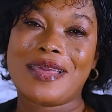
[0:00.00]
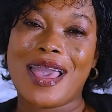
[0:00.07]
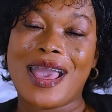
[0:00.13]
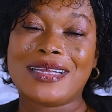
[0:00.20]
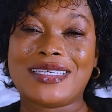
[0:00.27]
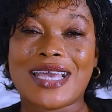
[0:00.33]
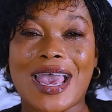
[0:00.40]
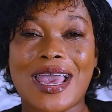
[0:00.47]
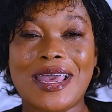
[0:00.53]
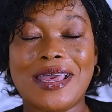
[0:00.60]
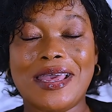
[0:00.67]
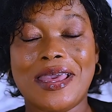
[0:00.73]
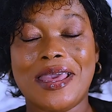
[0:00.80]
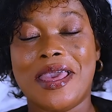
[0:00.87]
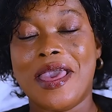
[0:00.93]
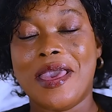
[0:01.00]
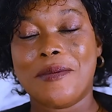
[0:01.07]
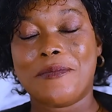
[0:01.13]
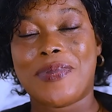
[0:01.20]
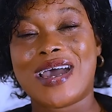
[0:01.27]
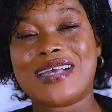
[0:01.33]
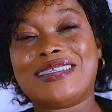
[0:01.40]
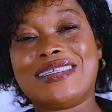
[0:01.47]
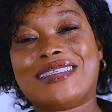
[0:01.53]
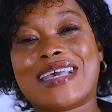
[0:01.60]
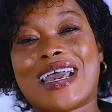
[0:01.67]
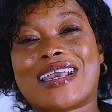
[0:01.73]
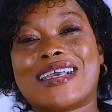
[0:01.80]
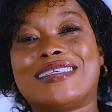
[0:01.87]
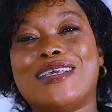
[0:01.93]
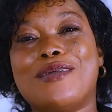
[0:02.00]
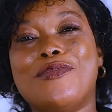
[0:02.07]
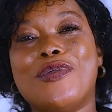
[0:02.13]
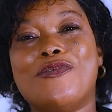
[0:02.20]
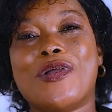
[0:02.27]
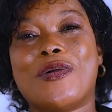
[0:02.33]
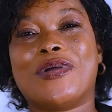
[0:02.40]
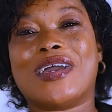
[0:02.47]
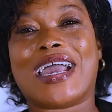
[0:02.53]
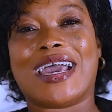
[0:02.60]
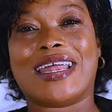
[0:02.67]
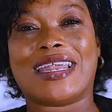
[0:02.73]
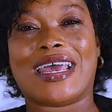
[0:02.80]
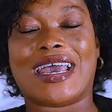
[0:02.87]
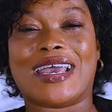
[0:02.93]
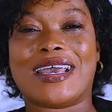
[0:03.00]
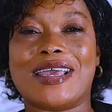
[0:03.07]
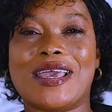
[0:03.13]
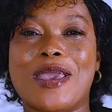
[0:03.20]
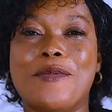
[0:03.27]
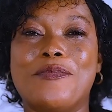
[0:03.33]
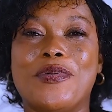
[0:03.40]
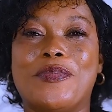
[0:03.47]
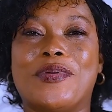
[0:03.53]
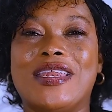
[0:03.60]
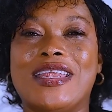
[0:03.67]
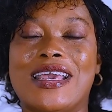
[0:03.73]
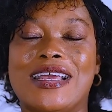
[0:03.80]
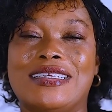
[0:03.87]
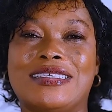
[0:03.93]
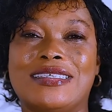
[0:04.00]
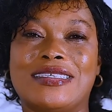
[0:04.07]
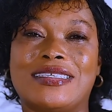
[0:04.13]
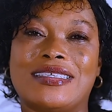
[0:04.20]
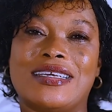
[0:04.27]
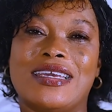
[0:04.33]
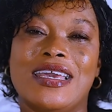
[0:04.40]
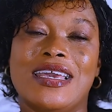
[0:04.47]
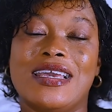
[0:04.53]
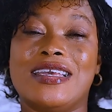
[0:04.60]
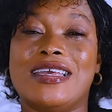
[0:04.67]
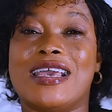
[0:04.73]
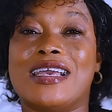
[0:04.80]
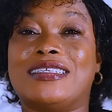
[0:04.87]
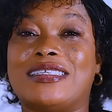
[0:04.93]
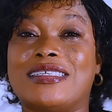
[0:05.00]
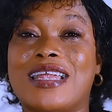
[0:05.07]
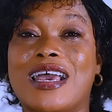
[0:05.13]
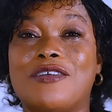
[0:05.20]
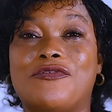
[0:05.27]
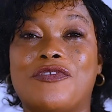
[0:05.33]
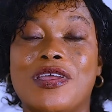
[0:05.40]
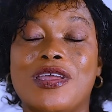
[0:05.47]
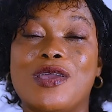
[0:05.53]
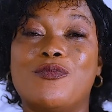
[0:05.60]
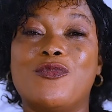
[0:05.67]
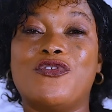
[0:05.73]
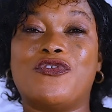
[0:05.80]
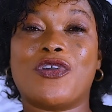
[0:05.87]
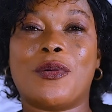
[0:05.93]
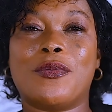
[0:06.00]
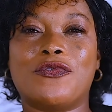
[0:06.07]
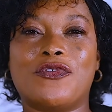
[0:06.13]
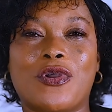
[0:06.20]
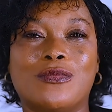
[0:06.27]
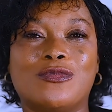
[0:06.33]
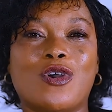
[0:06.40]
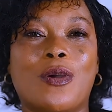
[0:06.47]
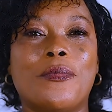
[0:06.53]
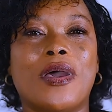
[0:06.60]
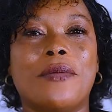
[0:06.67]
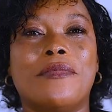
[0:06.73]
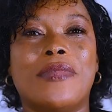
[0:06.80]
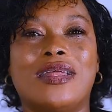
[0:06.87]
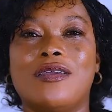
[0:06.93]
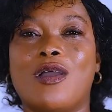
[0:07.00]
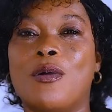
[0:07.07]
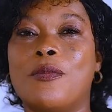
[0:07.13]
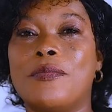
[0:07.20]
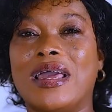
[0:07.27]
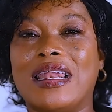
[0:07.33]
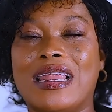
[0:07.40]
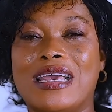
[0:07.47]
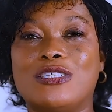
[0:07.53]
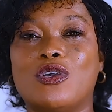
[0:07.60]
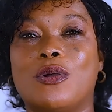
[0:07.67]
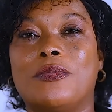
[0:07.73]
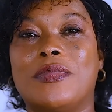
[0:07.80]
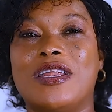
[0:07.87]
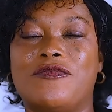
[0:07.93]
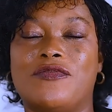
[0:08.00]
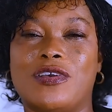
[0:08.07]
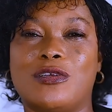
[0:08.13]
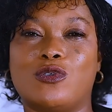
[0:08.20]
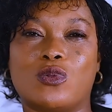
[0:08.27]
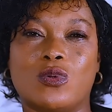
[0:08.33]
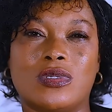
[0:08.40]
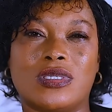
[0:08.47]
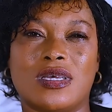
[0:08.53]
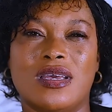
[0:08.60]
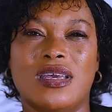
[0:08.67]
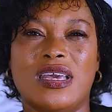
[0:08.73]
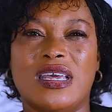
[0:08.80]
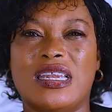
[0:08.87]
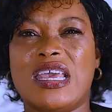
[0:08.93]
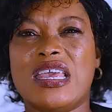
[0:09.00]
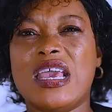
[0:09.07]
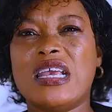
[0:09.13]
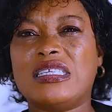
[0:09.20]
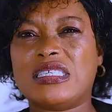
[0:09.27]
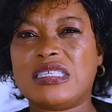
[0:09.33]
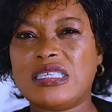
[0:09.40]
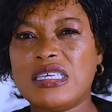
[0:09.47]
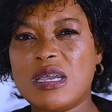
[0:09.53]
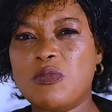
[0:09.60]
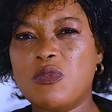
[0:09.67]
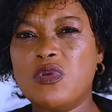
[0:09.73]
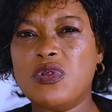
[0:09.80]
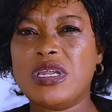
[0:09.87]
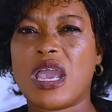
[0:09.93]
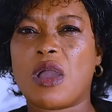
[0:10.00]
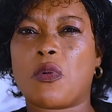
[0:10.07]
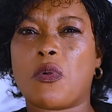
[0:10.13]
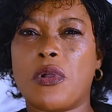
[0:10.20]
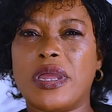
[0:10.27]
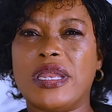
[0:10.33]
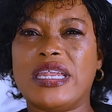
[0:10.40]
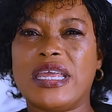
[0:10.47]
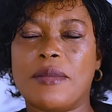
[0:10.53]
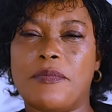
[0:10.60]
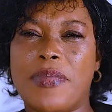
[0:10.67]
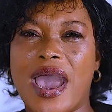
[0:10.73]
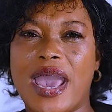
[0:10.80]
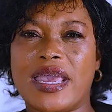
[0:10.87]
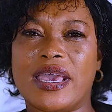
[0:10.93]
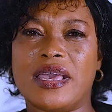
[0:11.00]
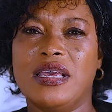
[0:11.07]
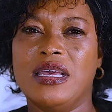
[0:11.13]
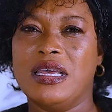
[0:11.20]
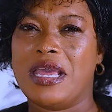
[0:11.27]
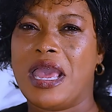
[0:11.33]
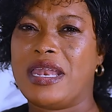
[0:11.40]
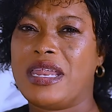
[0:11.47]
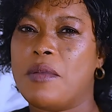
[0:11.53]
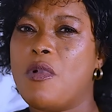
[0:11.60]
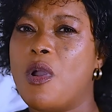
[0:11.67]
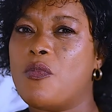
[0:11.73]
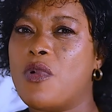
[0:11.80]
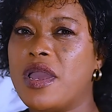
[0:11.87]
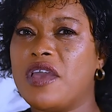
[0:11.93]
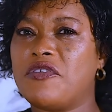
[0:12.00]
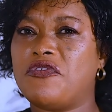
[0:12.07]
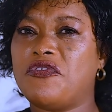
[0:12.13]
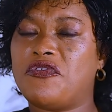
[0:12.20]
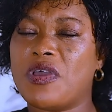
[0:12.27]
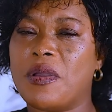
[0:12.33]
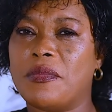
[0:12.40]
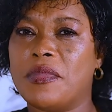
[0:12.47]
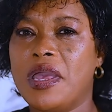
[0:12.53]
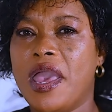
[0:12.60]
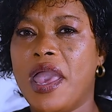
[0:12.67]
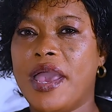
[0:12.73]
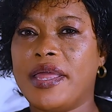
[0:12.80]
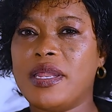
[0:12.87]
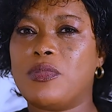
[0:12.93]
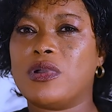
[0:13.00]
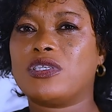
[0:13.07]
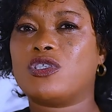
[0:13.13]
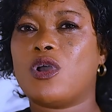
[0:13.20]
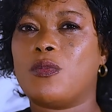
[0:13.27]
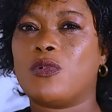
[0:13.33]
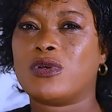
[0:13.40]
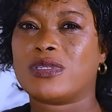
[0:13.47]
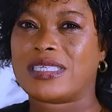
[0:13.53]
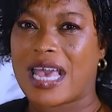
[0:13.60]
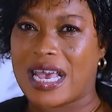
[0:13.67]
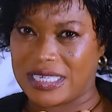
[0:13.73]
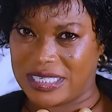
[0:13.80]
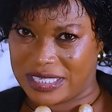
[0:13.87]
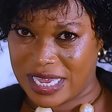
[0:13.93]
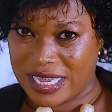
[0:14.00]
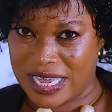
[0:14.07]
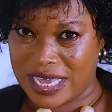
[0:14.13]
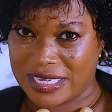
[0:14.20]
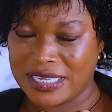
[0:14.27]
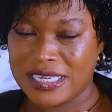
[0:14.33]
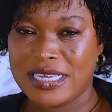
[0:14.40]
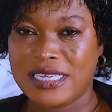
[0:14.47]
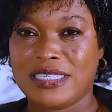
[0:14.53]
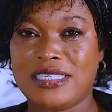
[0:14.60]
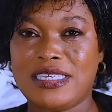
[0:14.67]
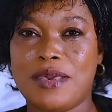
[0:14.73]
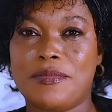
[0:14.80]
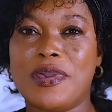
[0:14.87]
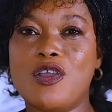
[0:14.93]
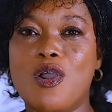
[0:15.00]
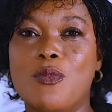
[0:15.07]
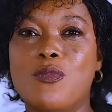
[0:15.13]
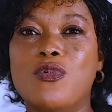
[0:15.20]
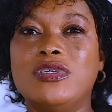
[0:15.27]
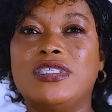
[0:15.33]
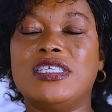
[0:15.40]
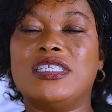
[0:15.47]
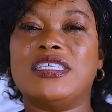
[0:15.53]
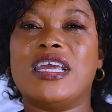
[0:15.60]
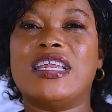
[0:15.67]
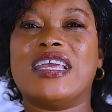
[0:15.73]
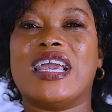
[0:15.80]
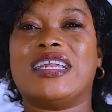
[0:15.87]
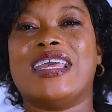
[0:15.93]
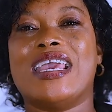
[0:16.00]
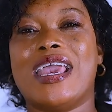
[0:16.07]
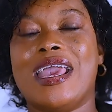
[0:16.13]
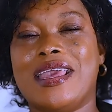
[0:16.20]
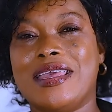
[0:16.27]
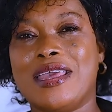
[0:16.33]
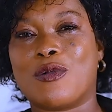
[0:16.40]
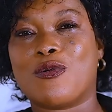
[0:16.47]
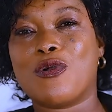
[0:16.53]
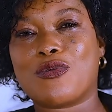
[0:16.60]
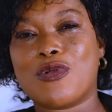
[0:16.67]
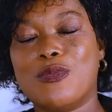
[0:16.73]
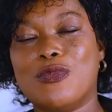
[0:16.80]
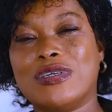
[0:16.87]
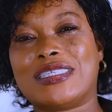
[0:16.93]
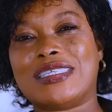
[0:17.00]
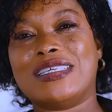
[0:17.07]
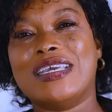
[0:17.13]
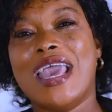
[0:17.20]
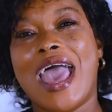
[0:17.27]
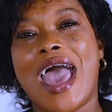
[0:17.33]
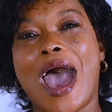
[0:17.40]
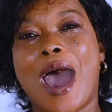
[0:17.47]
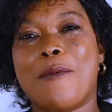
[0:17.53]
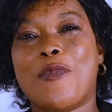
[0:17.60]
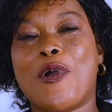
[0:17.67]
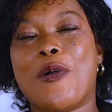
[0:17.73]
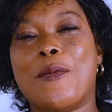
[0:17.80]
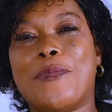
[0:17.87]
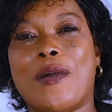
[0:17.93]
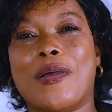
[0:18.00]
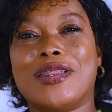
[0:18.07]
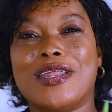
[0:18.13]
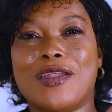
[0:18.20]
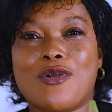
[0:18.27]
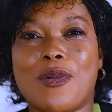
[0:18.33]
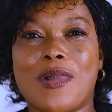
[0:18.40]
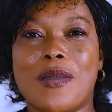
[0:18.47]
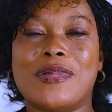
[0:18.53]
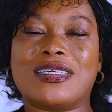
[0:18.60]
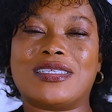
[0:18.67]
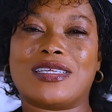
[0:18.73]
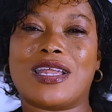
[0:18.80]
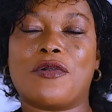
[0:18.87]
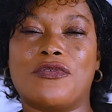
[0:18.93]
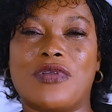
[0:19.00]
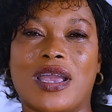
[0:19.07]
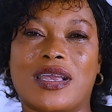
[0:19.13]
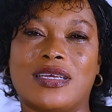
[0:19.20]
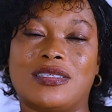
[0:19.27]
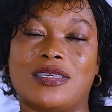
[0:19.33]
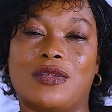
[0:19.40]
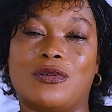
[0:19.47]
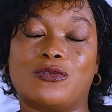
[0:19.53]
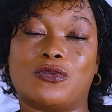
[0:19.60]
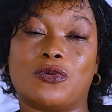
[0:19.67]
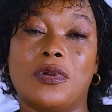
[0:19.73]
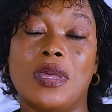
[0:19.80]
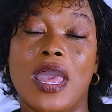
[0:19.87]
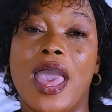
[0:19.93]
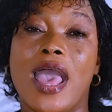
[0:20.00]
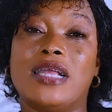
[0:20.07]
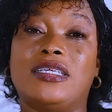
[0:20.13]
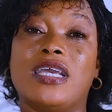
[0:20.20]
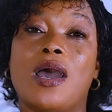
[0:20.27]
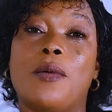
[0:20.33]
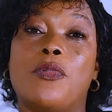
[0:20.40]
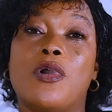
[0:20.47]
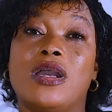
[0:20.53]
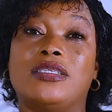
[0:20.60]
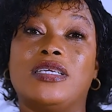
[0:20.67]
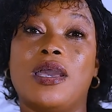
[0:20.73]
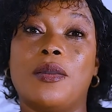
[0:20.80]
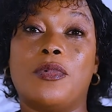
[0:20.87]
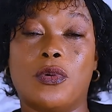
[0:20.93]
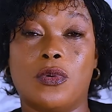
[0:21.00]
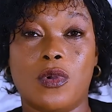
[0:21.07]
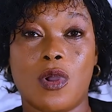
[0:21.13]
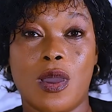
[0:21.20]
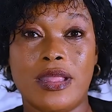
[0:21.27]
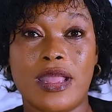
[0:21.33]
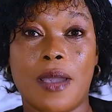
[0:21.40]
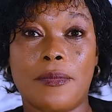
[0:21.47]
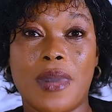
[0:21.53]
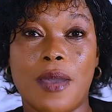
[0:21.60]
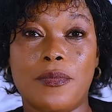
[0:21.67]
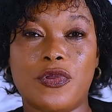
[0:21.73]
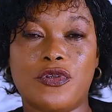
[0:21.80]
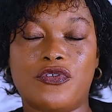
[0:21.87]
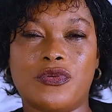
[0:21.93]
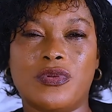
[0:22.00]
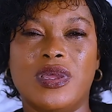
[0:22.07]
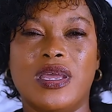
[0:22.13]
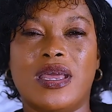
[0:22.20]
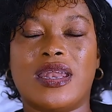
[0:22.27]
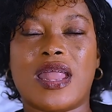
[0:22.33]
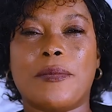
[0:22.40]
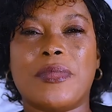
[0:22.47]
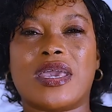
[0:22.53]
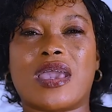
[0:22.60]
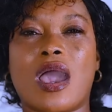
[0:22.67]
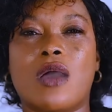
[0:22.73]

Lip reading: Eja, parties are the same in our Ghana, MPP and DC. Yet naturally, you much on trumps on bell money, on bell lunch of manifestos. Na yet see a moon near coin near by it, and your mamma yet to trim, and a bush almost as shying. See a benyon moody dear near the Yakokromoti. I'm on power near the Mabat Snap on Yakasian or so. A jabber, a jabber, on your barbed view. Now make